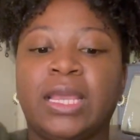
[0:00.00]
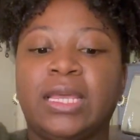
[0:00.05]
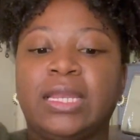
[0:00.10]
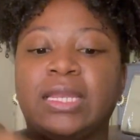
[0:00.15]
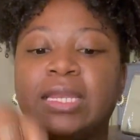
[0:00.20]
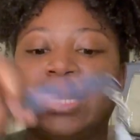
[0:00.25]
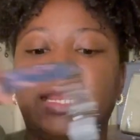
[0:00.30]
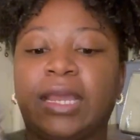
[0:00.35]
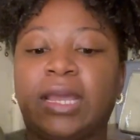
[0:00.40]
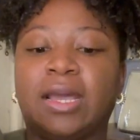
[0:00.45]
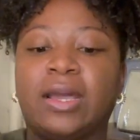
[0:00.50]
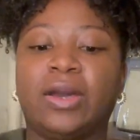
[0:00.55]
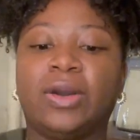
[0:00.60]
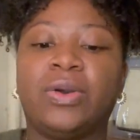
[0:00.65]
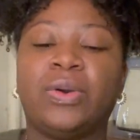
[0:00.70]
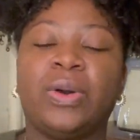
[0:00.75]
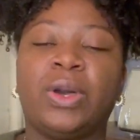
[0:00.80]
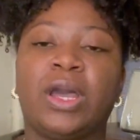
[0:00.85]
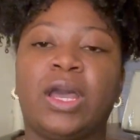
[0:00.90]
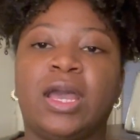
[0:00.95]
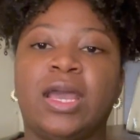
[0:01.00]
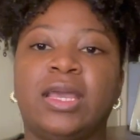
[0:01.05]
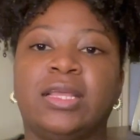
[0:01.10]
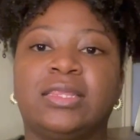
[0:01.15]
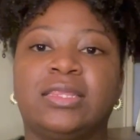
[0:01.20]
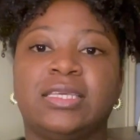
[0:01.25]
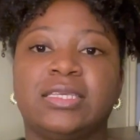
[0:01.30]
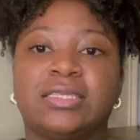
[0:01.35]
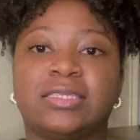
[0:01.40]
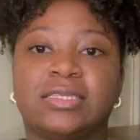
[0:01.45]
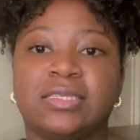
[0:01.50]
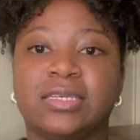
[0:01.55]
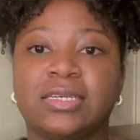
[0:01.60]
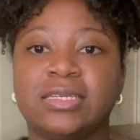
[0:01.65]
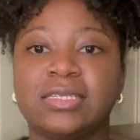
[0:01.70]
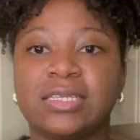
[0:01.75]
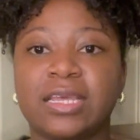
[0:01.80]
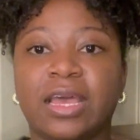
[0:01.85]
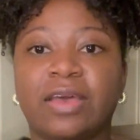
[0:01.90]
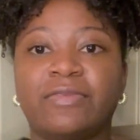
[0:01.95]
Now, this
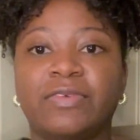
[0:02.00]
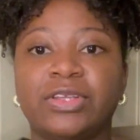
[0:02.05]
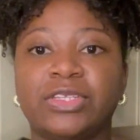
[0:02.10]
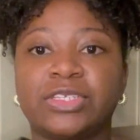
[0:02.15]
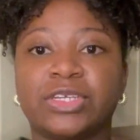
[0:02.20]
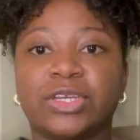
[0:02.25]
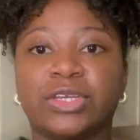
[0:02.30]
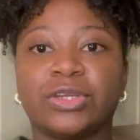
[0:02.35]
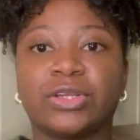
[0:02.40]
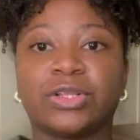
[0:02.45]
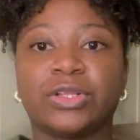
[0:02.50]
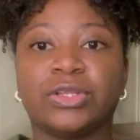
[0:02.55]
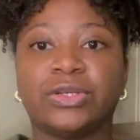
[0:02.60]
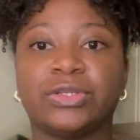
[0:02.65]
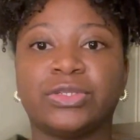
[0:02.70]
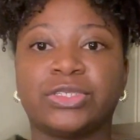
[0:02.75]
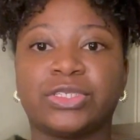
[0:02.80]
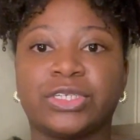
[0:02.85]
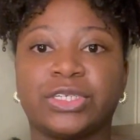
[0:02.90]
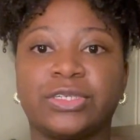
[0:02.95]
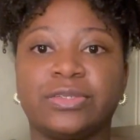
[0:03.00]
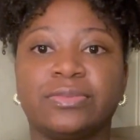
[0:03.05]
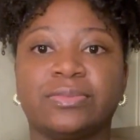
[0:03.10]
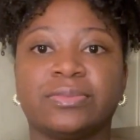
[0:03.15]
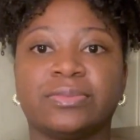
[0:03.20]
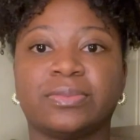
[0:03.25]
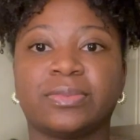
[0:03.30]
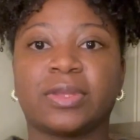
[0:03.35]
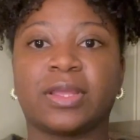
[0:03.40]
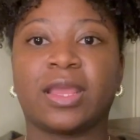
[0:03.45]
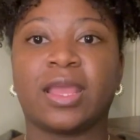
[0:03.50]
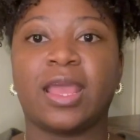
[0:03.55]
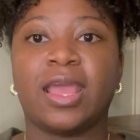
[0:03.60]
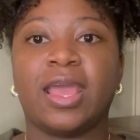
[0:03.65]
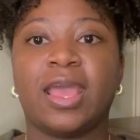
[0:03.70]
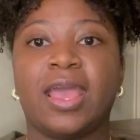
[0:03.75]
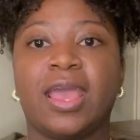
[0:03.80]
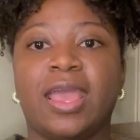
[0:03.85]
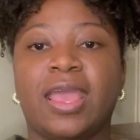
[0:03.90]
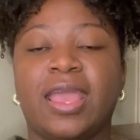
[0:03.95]
does have a turn closure,
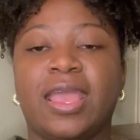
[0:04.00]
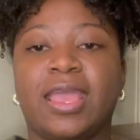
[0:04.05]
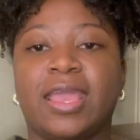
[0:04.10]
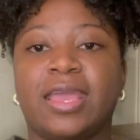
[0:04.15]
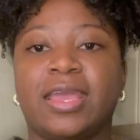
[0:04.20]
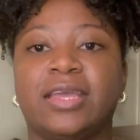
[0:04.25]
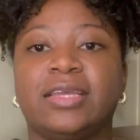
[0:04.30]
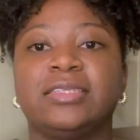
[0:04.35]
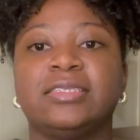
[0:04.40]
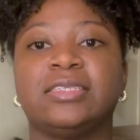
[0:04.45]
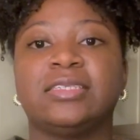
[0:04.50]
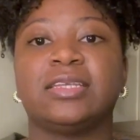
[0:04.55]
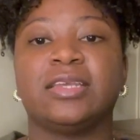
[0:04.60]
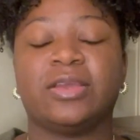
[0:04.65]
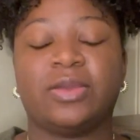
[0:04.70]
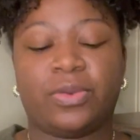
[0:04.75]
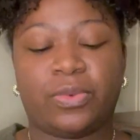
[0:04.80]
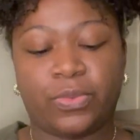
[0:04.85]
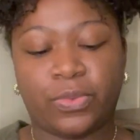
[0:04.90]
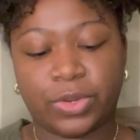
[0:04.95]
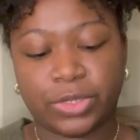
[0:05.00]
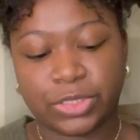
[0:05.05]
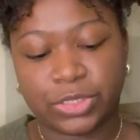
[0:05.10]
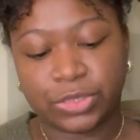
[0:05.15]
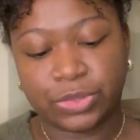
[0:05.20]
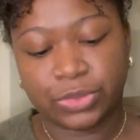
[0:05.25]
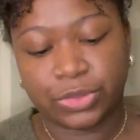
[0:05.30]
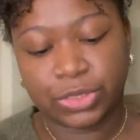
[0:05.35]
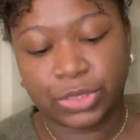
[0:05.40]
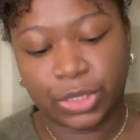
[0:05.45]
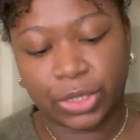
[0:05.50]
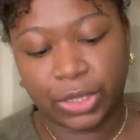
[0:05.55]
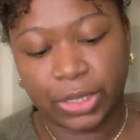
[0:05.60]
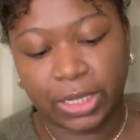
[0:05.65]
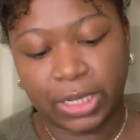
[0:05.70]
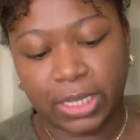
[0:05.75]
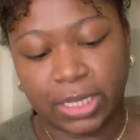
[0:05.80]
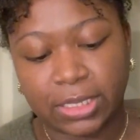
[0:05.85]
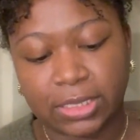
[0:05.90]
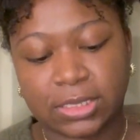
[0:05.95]
and once you turn
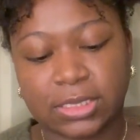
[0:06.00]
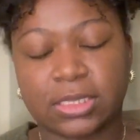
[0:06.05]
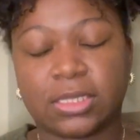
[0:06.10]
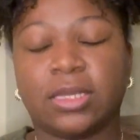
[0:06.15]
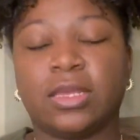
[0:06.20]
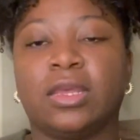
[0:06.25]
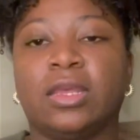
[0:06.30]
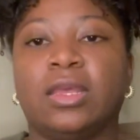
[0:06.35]
it,